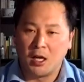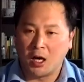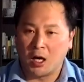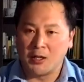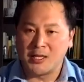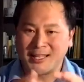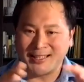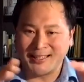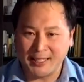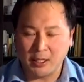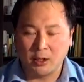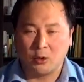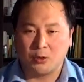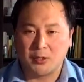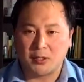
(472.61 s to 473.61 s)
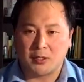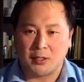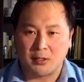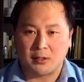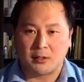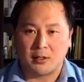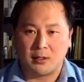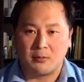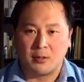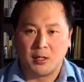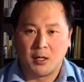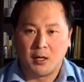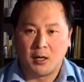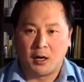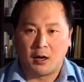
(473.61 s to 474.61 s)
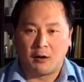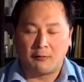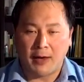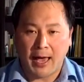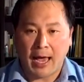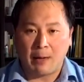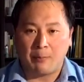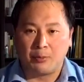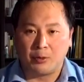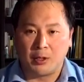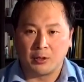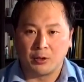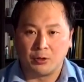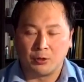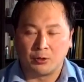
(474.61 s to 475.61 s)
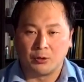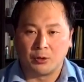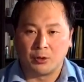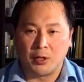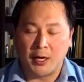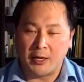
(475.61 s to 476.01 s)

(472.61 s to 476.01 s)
on the ecosystem of Apple and Google.